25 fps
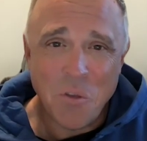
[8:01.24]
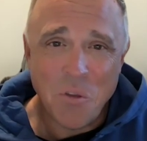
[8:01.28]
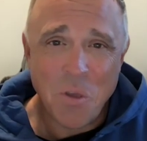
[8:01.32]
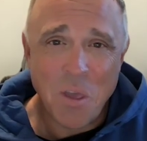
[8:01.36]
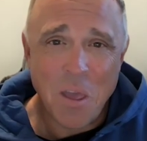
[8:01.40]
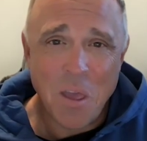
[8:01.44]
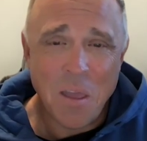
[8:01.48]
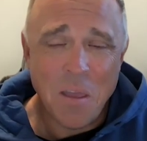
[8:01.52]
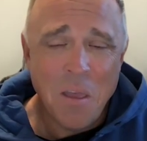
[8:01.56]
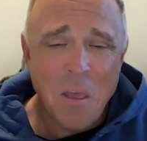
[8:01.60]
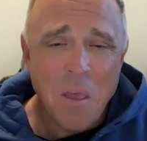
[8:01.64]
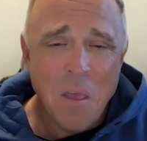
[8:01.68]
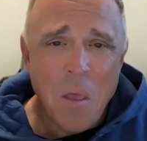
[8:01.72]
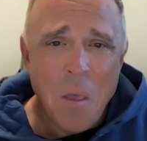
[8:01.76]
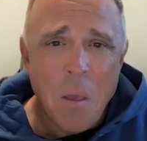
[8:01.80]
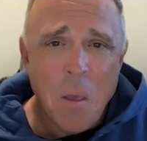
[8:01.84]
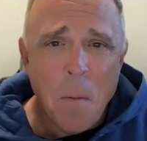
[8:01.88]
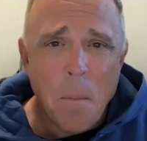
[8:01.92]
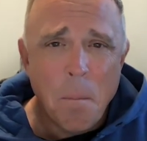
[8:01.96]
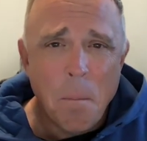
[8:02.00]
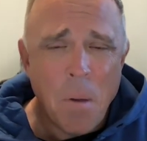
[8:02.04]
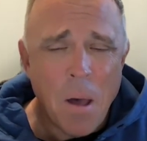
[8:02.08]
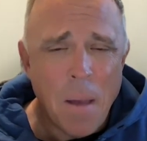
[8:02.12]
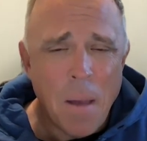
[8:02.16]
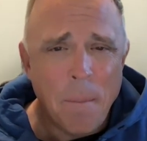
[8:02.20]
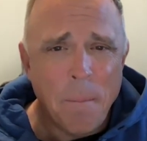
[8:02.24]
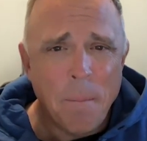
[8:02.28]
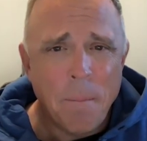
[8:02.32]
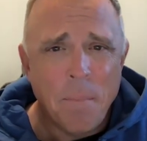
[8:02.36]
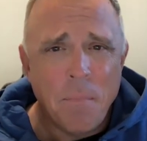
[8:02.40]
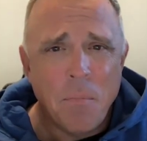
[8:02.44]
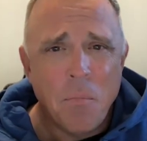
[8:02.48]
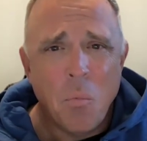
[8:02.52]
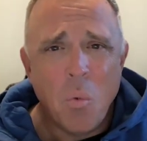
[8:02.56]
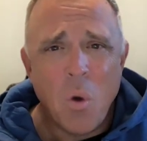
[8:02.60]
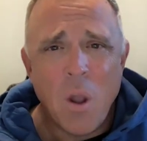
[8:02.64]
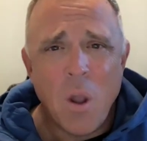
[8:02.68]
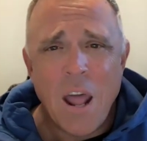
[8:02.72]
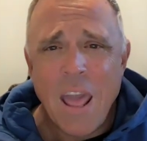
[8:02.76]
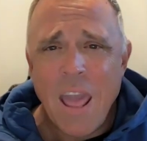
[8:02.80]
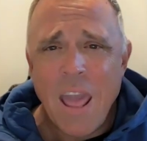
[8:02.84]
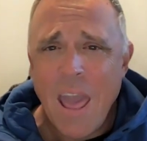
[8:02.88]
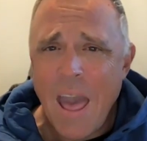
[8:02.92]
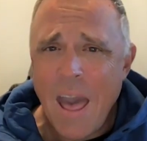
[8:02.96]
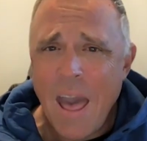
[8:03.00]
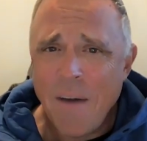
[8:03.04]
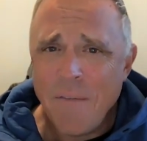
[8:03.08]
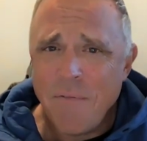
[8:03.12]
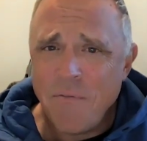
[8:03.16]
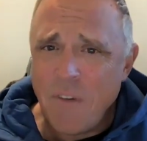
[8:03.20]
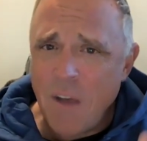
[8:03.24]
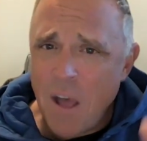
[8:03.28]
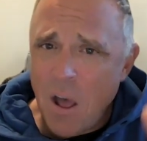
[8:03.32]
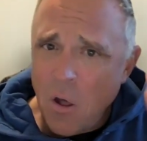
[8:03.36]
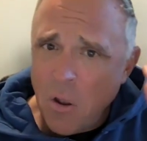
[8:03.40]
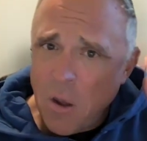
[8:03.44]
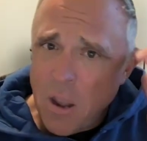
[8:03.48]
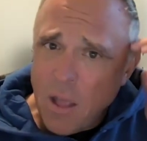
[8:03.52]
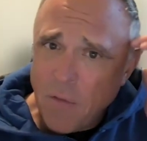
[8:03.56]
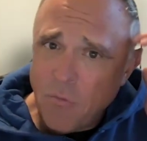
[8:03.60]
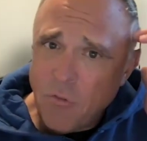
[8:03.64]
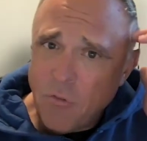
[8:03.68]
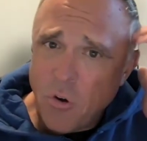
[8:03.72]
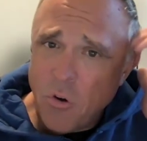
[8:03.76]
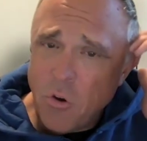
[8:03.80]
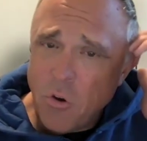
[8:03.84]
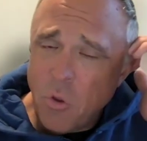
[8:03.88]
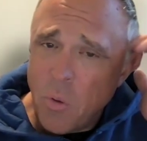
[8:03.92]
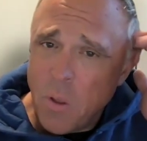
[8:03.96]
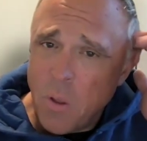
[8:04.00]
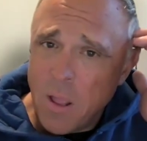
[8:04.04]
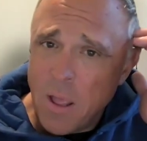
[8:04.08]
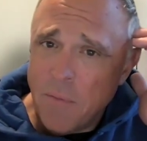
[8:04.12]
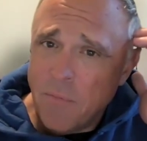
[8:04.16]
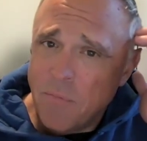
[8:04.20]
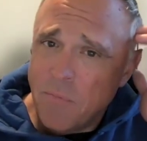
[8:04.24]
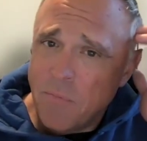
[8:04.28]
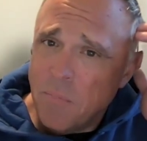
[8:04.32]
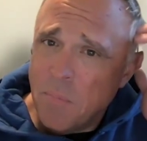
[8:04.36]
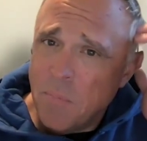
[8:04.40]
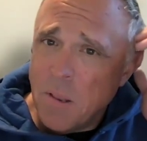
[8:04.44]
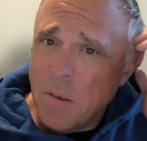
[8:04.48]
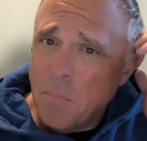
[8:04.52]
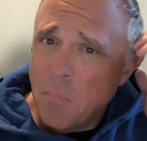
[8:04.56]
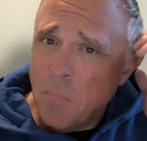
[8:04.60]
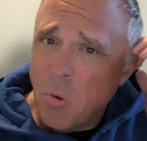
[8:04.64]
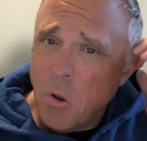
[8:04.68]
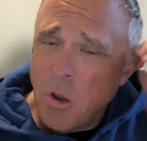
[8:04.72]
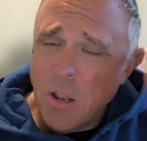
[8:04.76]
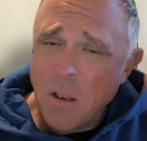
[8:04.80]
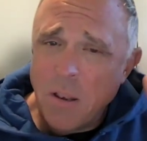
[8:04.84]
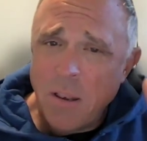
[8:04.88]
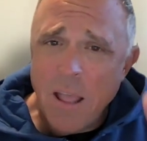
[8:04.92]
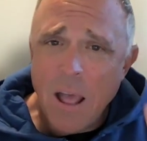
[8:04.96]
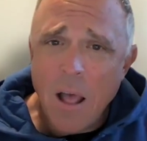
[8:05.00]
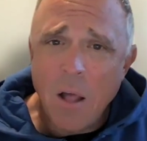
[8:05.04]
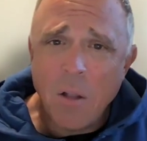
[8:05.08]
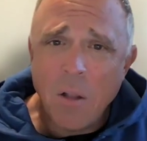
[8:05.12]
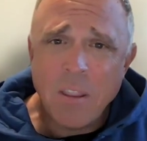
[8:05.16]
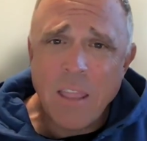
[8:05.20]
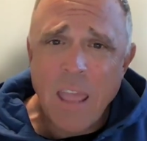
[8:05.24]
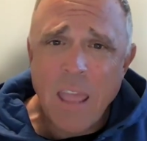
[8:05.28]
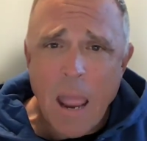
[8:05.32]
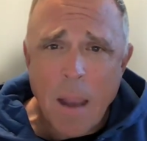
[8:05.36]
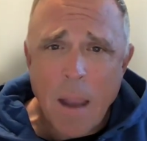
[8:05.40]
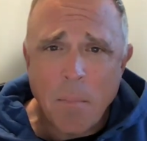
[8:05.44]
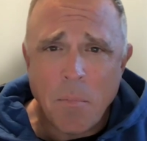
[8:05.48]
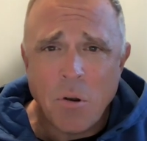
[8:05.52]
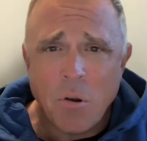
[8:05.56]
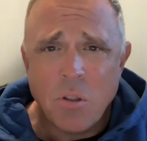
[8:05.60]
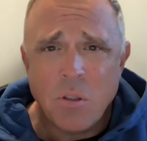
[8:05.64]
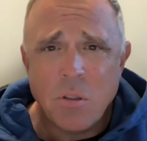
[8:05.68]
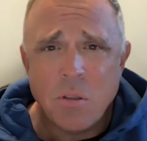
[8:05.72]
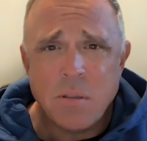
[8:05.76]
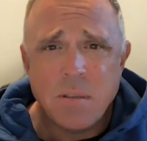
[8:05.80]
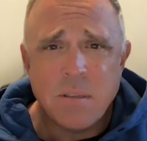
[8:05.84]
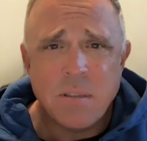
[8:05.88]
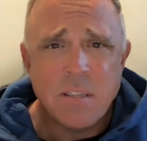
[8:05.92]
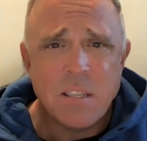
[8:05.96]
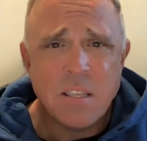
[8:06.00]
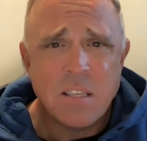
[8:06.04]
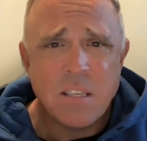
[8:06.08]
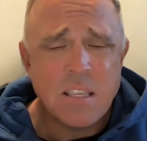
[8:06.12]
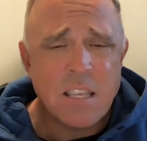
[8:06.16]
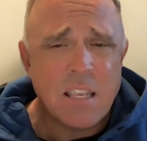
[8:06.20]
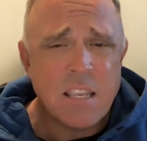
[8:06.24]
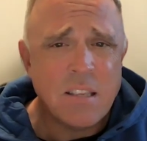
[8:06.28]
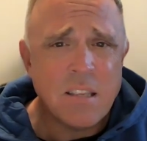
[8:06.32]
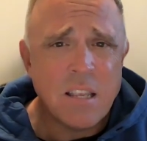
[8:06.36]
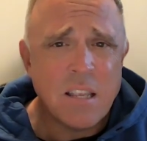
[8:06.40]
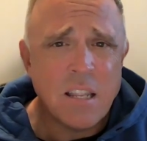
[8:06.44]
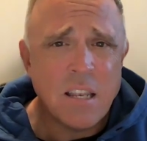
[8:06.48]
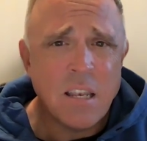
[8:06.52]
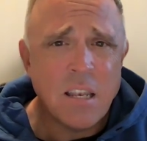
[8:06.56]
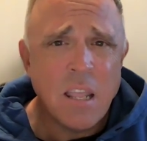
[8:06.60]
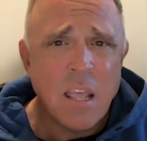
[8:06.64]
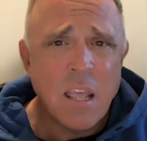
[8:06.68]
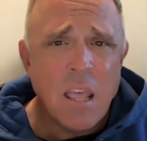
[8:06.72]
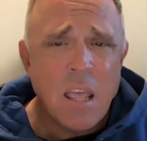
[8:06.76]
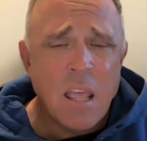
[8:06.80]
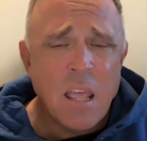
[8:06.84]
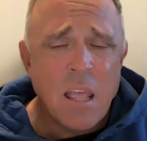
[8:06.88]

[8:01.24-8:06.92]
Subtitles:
Okay. But what I have found I've been putting down cameras this season